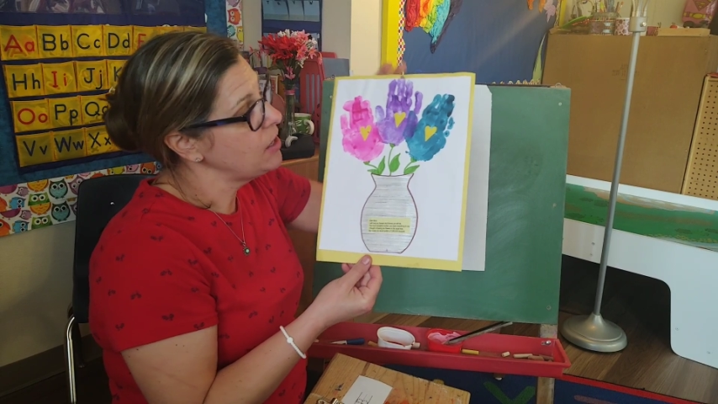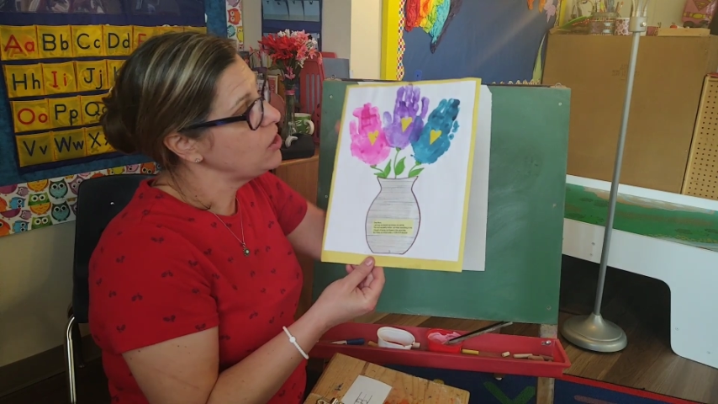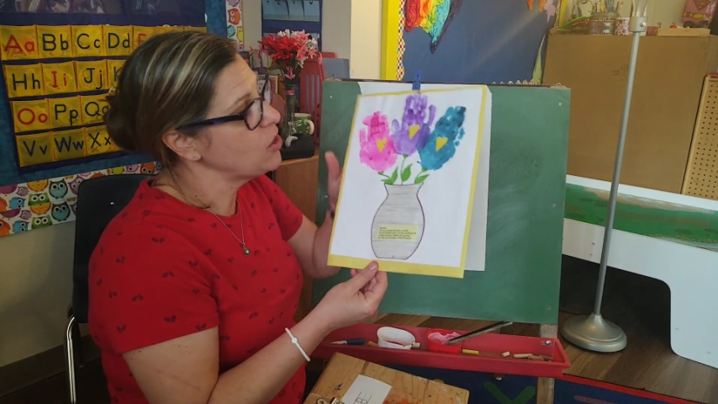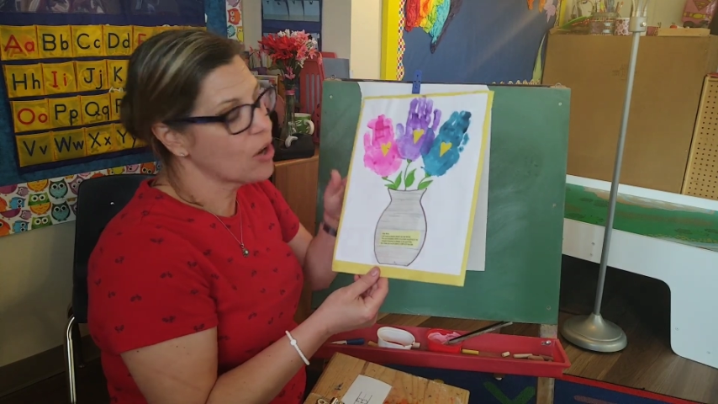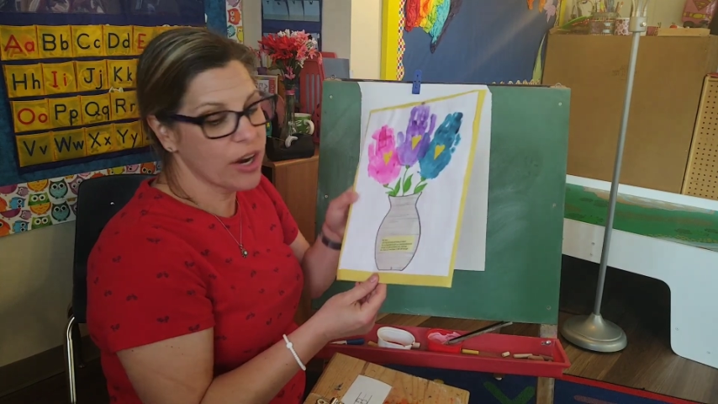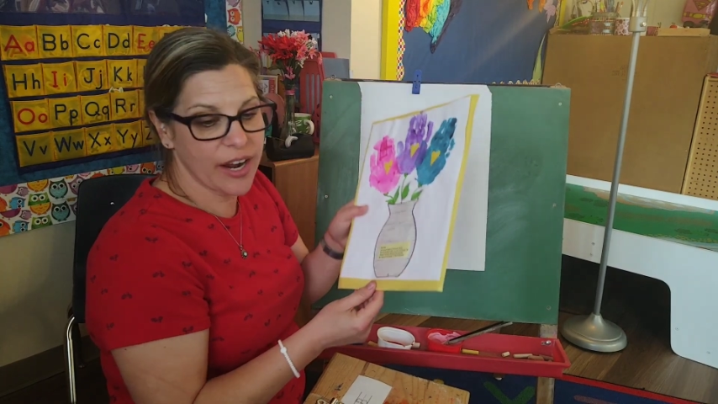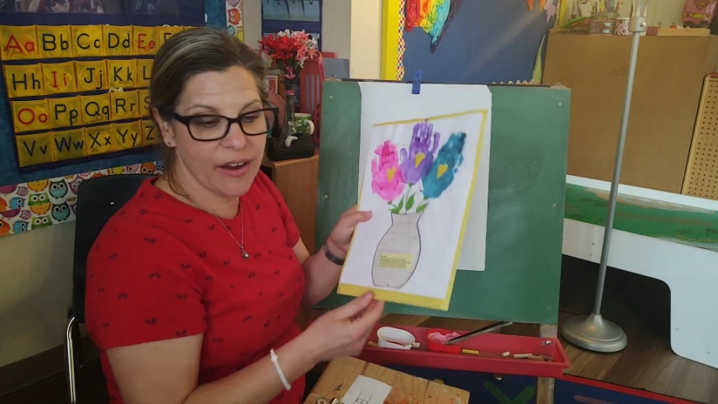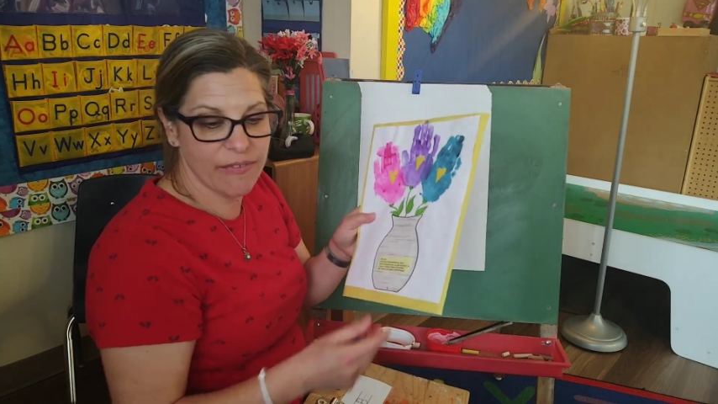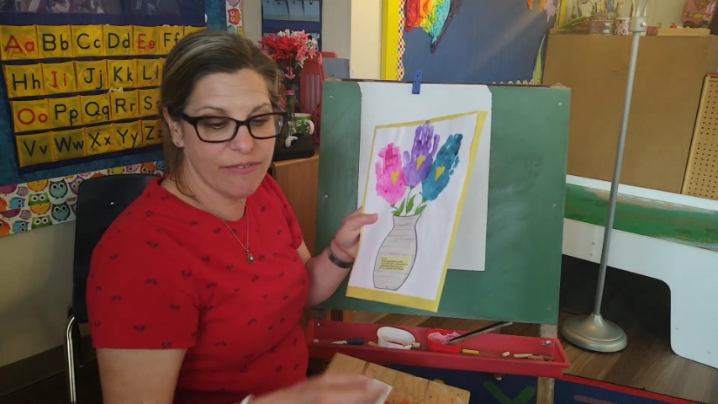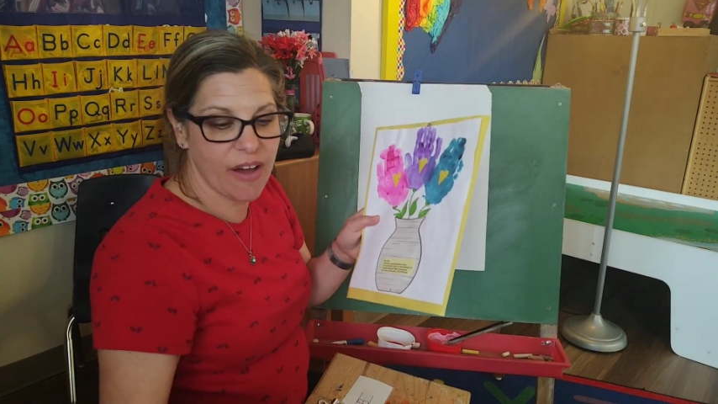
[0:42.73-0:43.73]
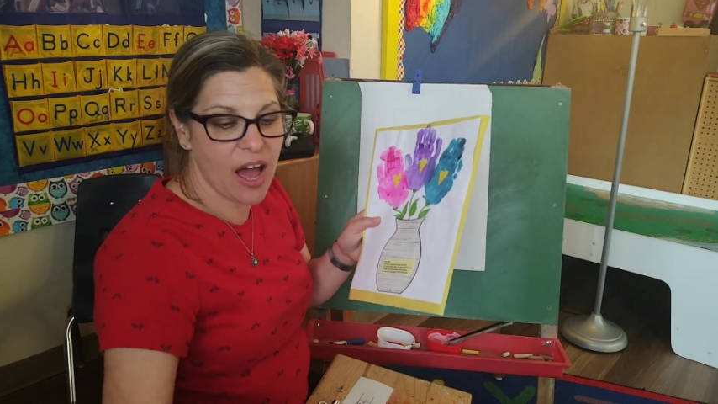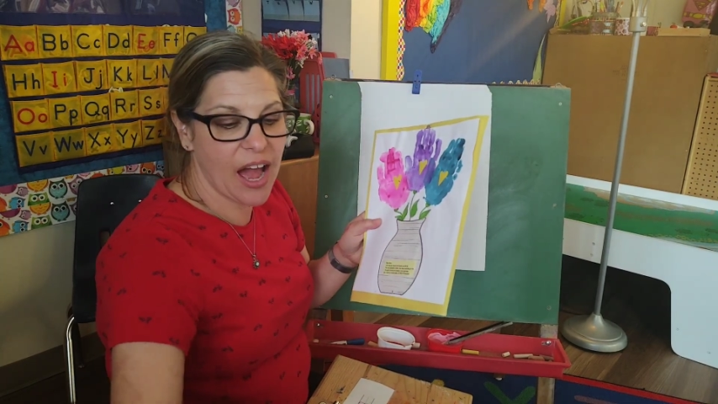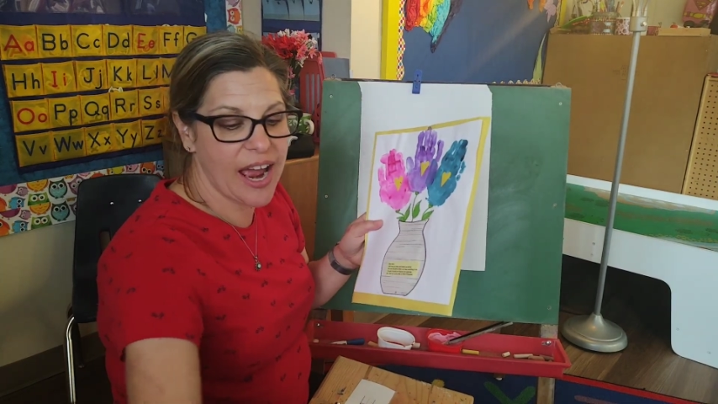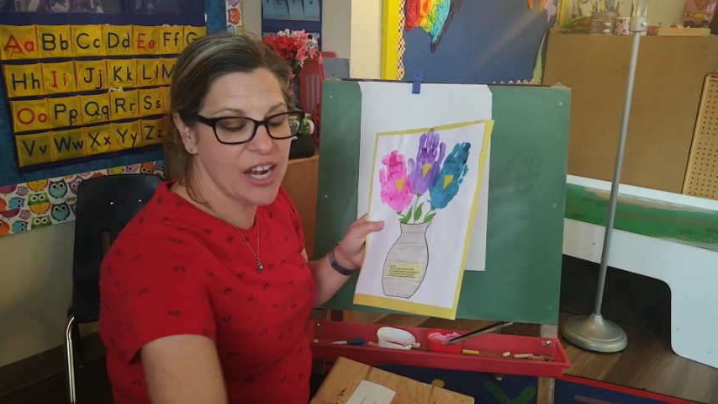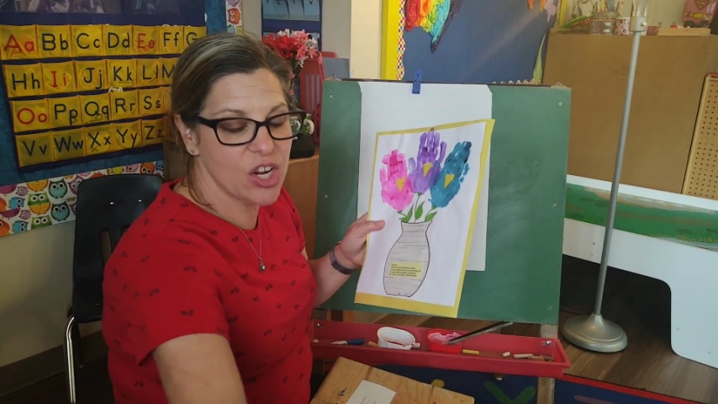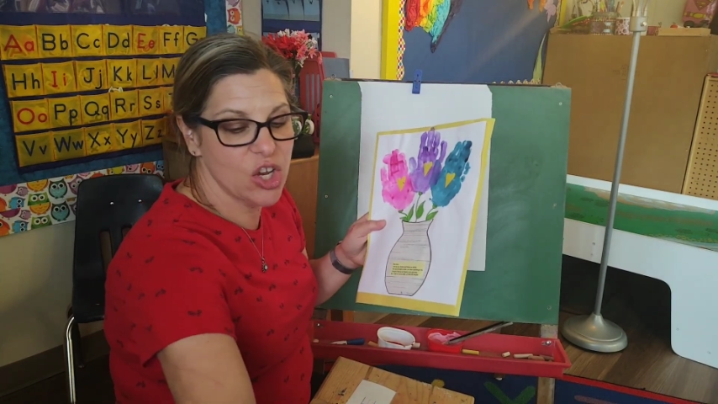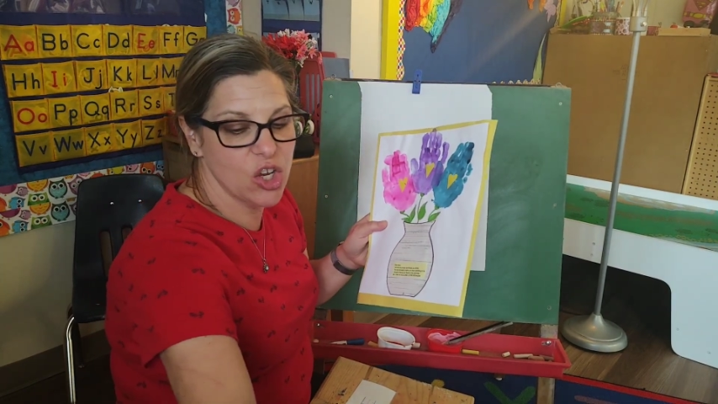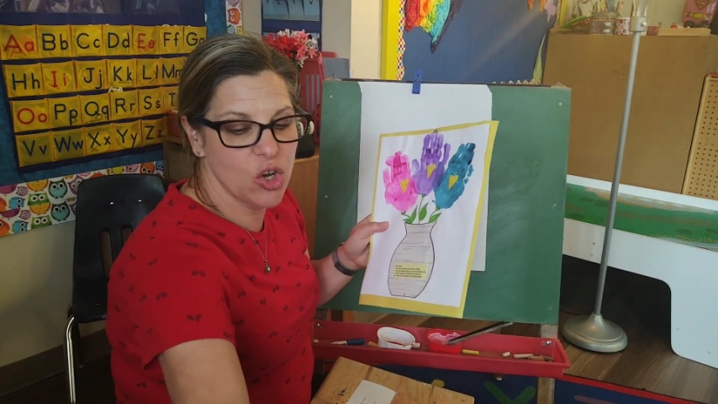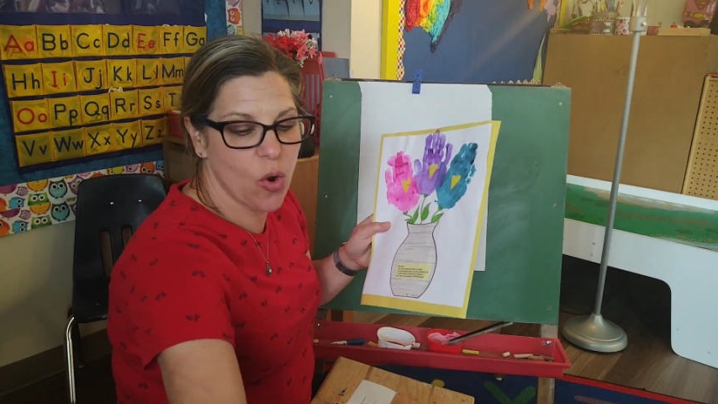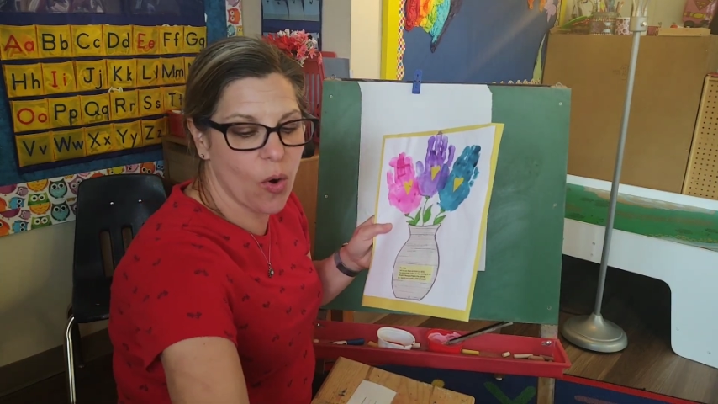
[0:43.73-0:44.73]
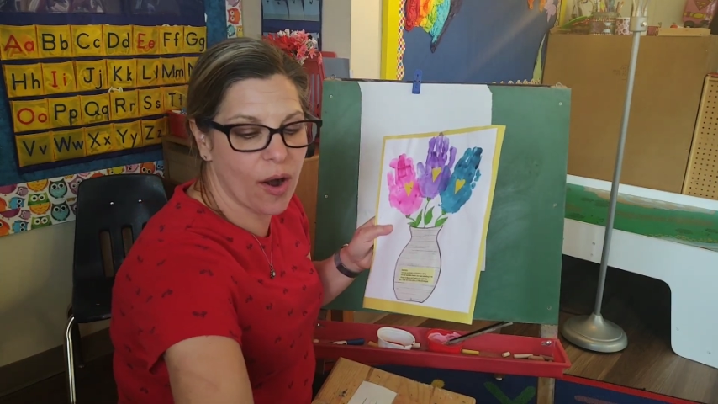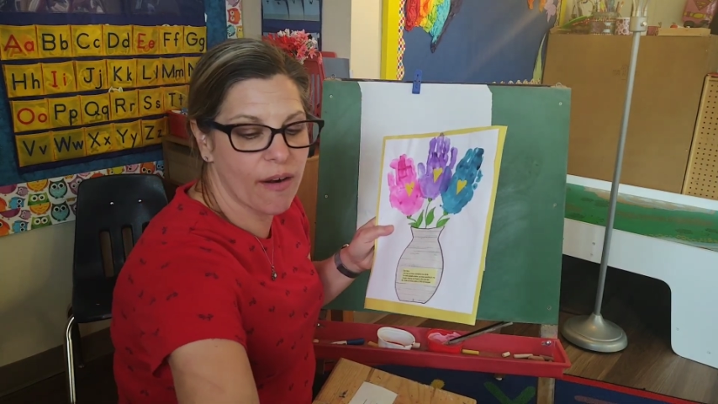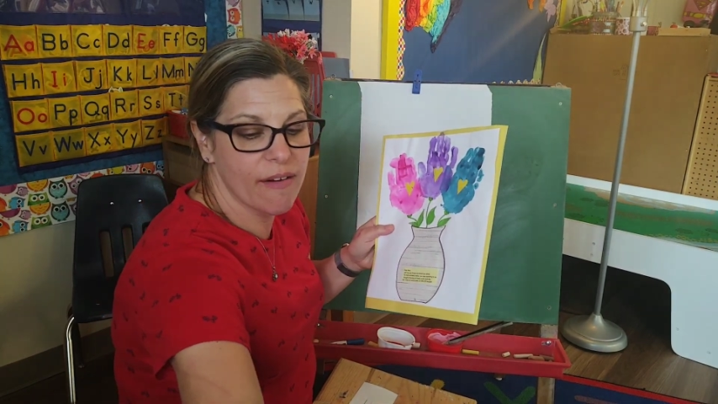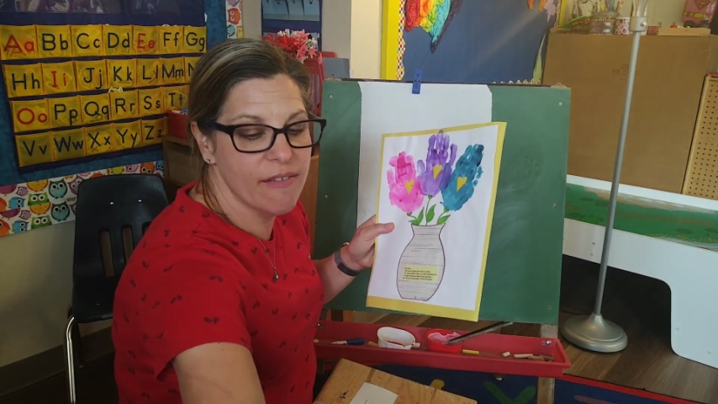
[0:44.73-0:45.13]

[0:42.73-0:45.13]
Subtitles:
You're going to find your